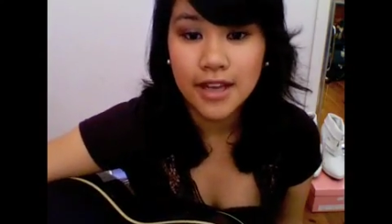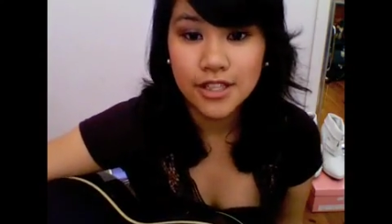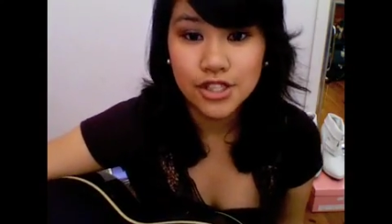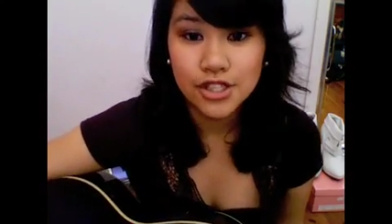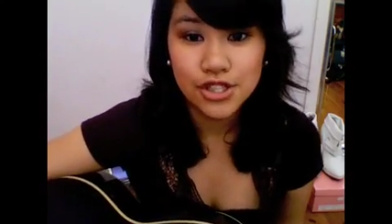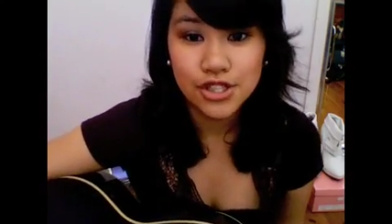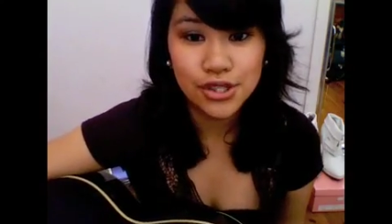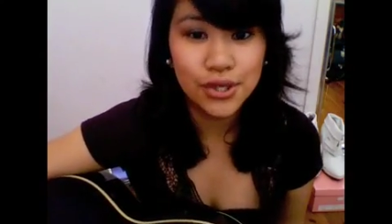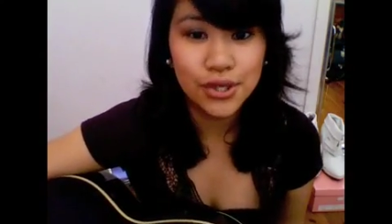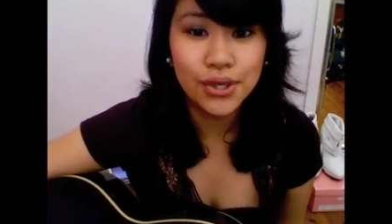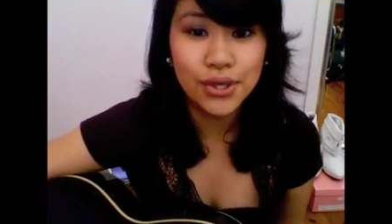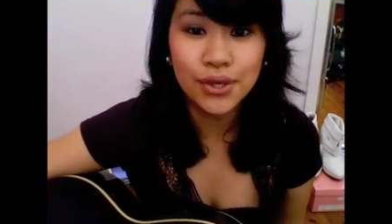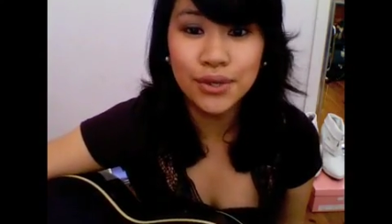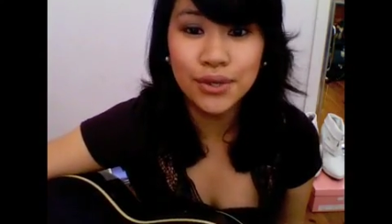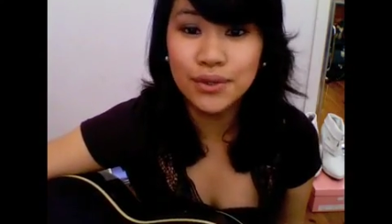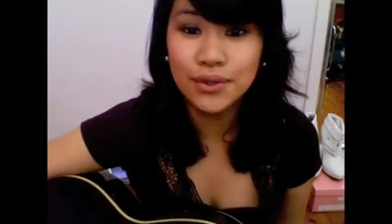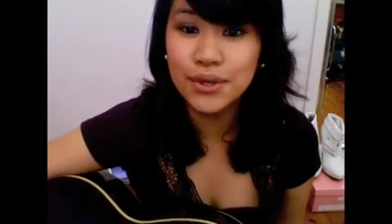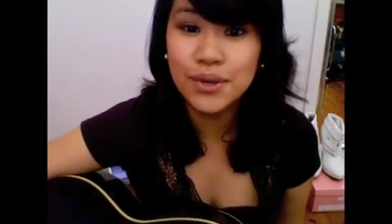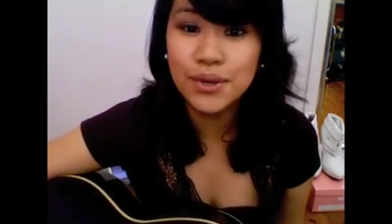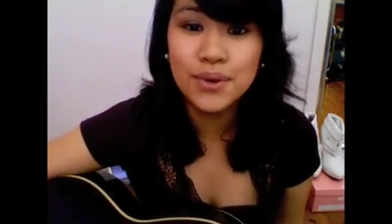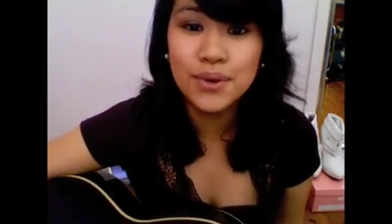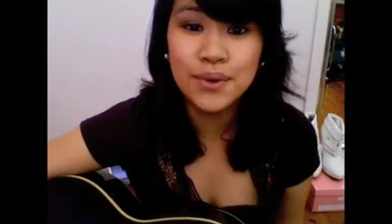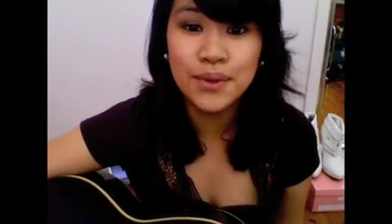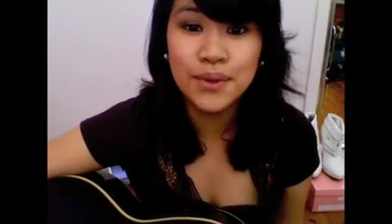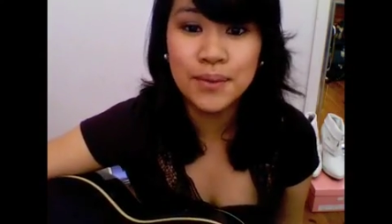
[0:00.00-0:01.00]
Do you
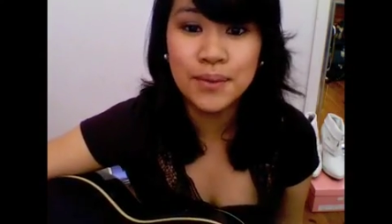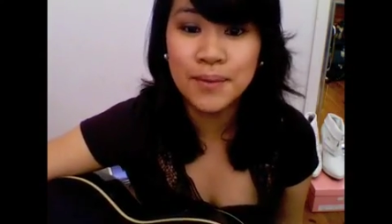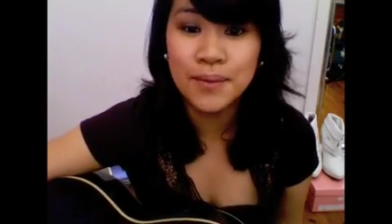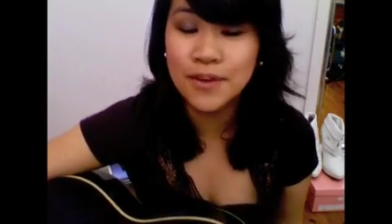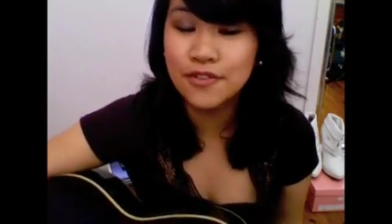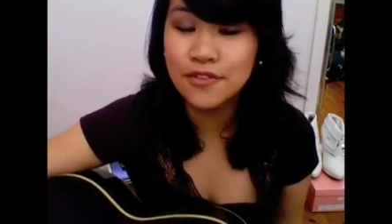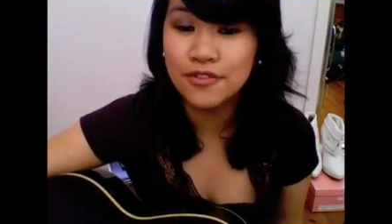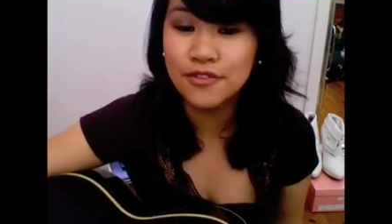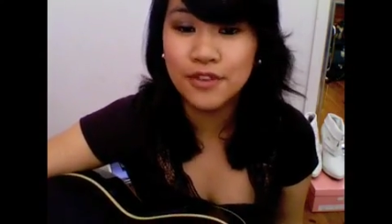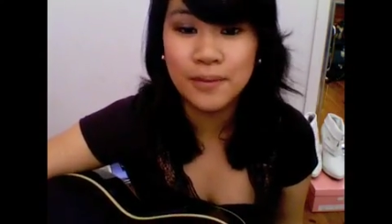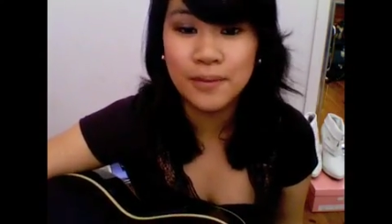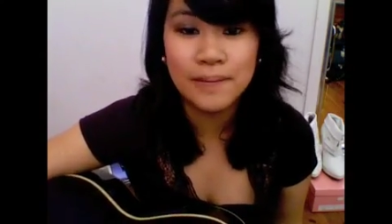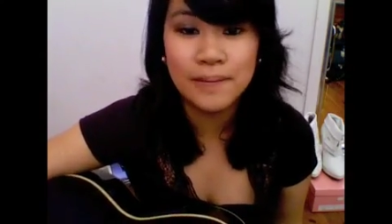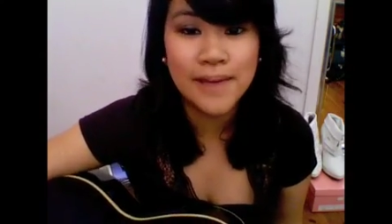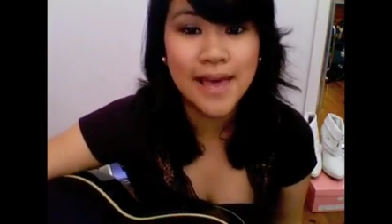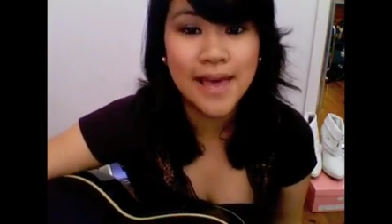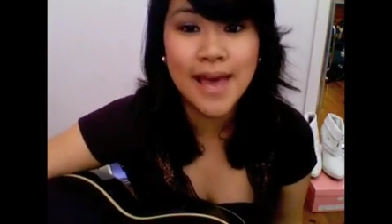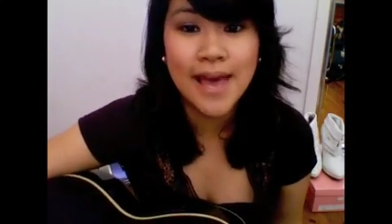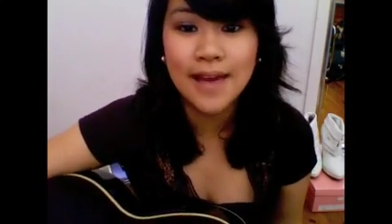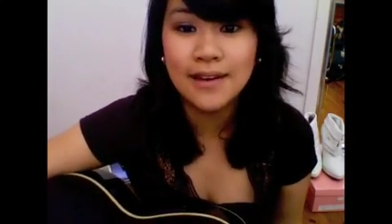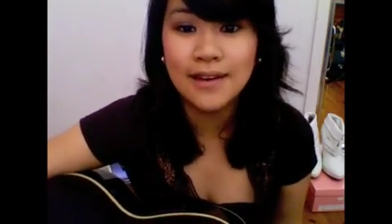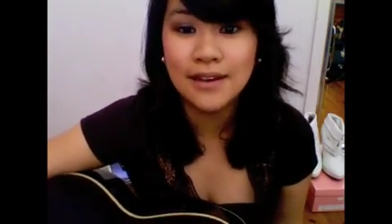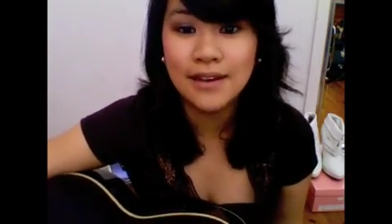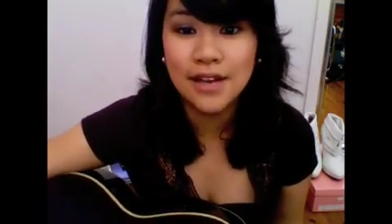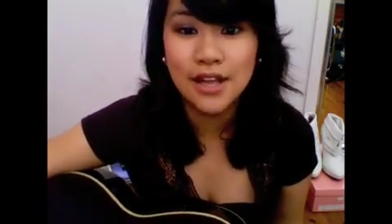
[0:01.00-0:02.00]
know the muffin
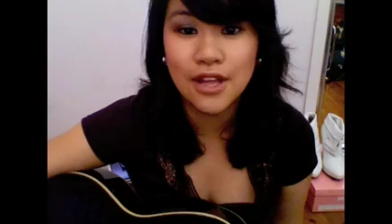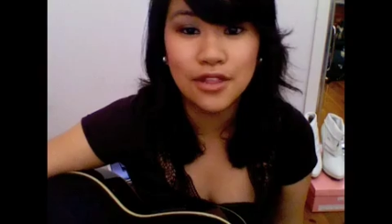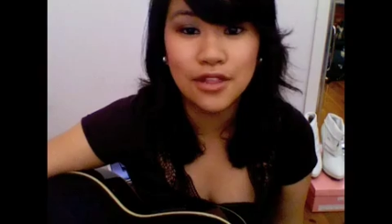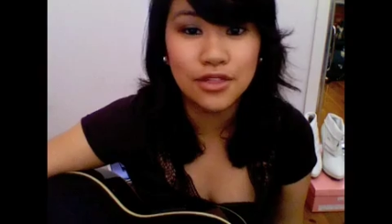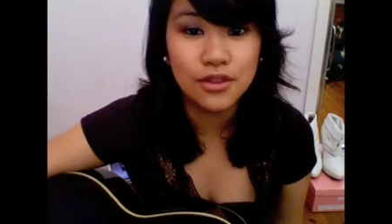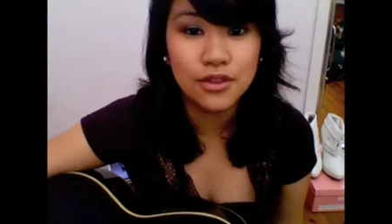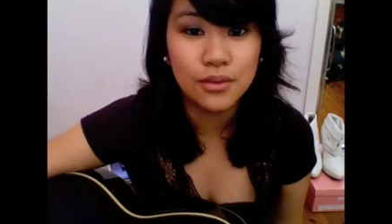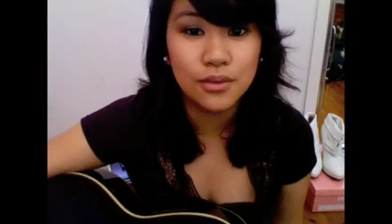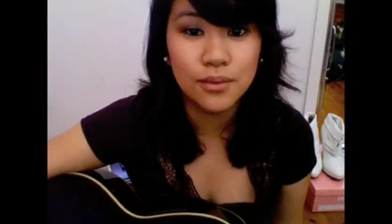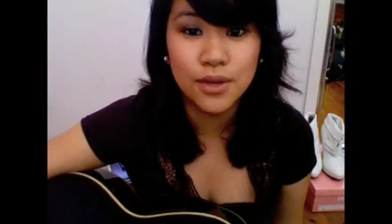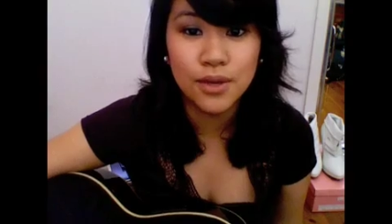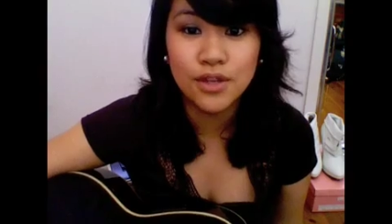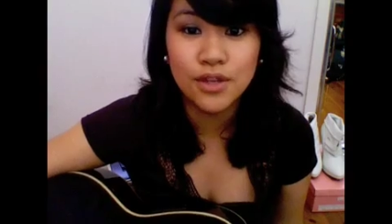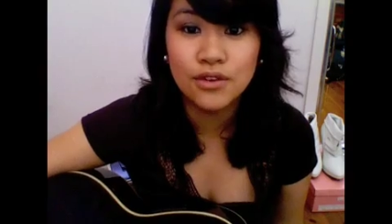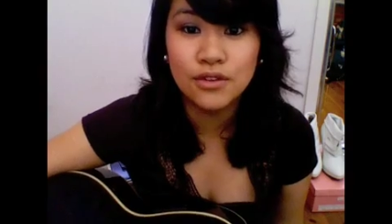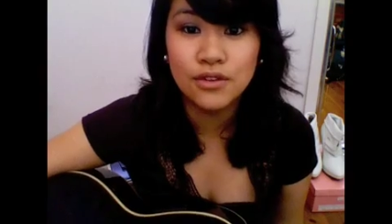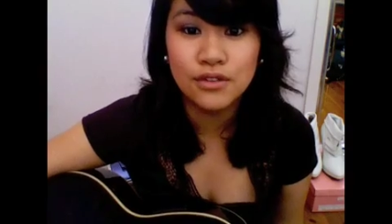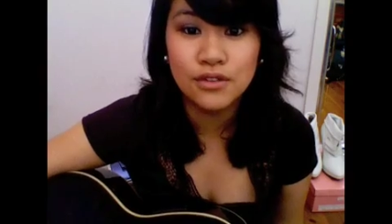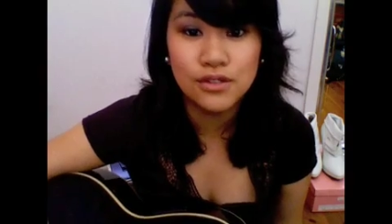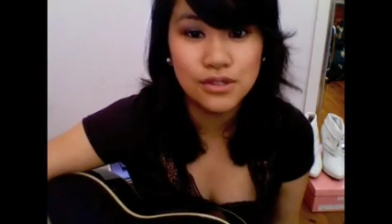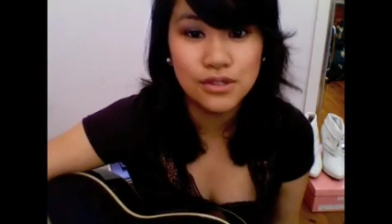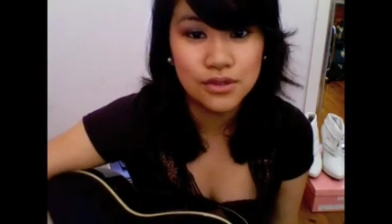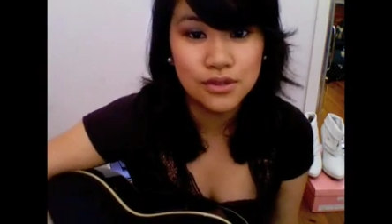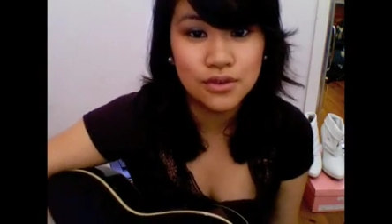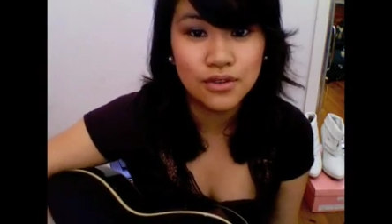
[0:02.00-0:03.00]
man, not the one
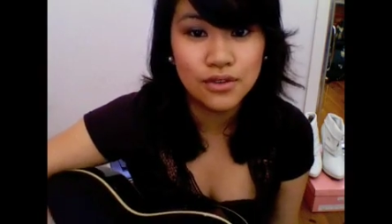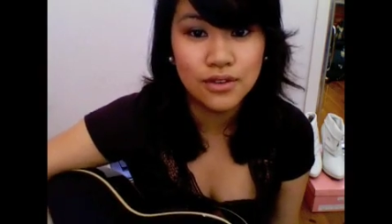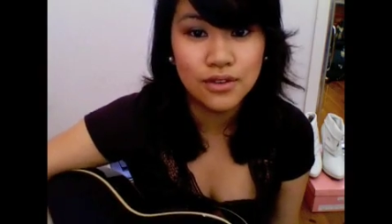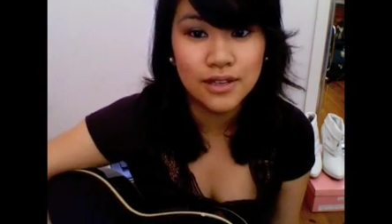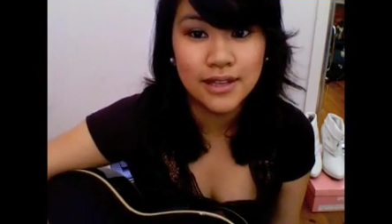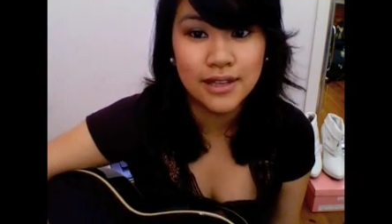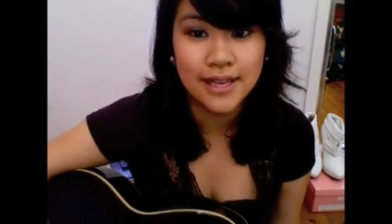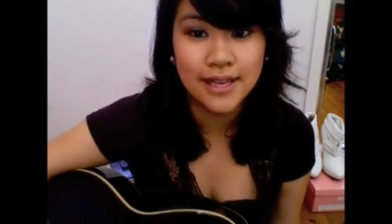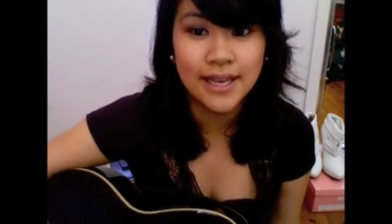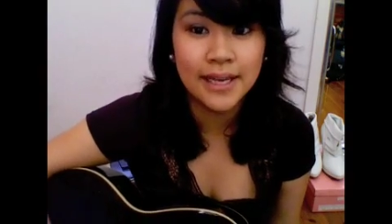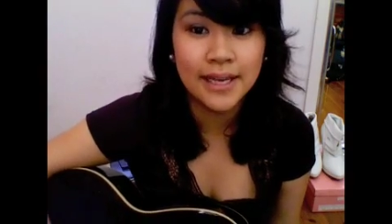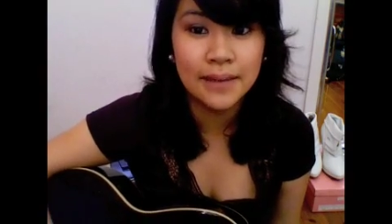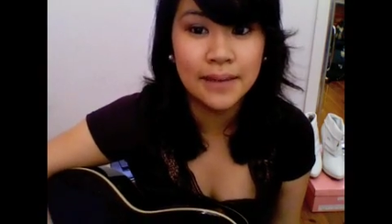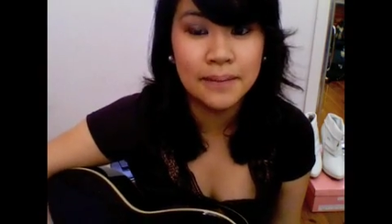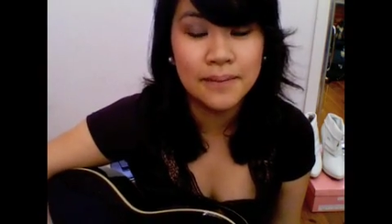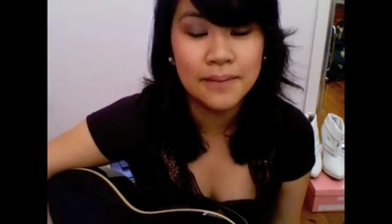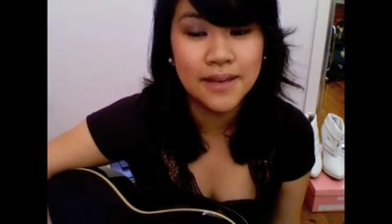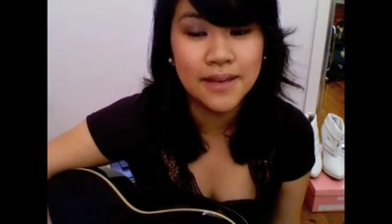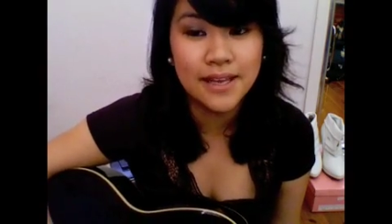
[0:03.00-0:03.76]
on Drury Lane?